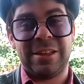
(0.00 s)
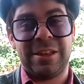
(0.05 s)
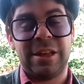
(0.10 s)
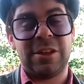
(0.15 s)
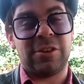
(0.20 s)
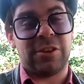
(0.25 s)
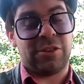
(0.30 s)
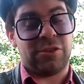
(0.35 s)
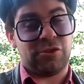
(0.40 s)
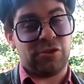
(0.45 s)

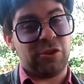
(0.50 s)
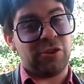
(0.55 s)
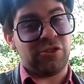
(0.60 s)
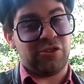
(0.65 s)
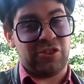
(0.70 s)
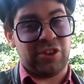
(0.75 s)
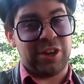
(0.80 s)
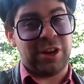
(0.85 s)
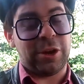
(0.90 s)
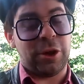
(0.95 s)

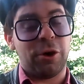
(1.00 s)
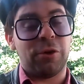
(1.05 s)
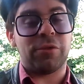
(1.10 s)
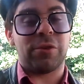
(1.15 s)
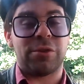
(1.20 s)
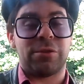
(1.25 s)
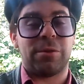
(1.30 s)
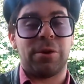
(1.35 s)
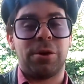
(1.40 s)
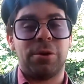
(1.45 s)
Destruction and
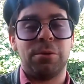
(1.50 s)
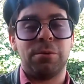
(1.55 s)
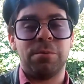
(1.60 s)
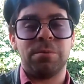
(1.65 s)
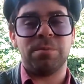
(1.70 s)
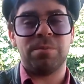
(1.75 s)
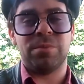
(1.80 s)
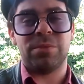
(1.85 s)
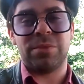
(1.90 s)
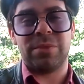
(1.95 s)
overthrow
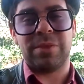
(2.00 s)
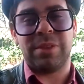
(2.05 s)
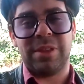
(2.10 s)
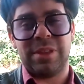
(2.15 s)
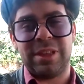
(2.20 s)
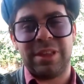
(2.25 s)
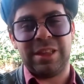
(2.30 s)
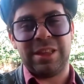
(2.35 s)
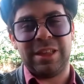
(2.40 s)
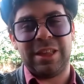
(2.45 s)

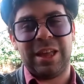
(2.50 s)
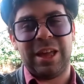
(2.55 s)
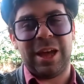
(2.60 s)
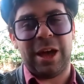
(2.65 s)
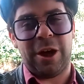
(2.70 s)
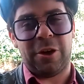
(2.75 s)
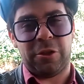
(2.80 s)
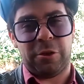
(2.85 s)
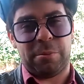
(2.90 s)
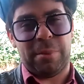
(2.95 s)

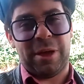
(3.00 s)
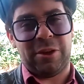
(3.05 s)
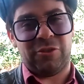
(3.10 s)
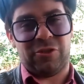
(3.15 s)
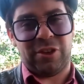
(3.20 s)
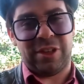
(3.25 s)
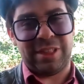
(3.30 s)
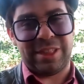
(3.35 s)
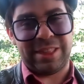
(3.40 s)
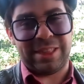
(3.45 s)
are their
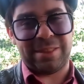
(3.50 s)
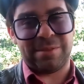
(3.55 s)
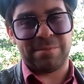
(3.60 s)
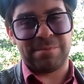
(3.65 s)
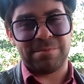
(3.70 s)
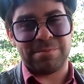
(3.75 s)
mantras.